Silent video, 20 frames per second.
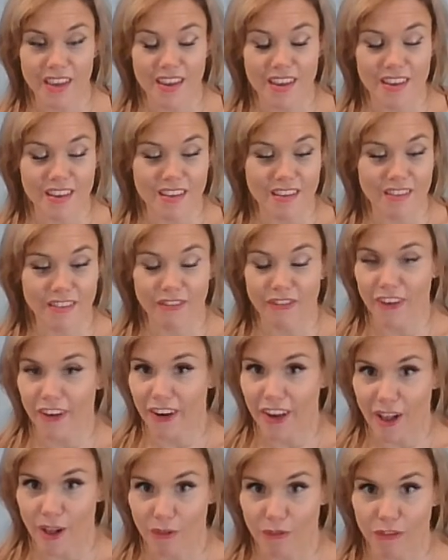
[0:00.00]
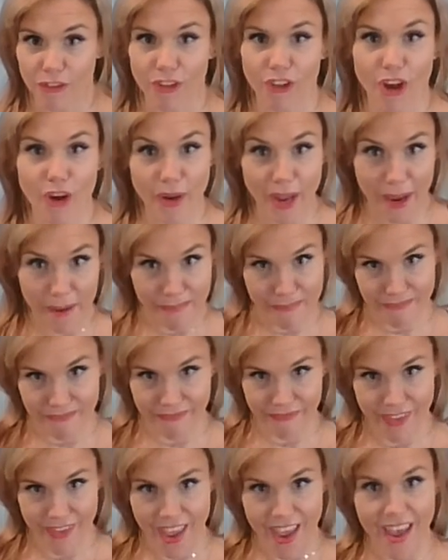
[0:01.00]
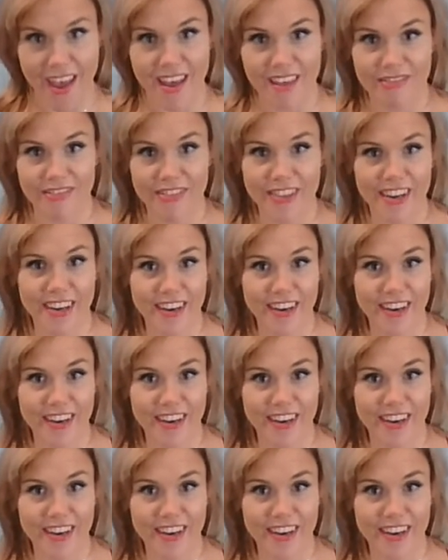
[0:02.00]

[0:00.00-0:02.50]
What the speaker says: is very helpful. Okay, the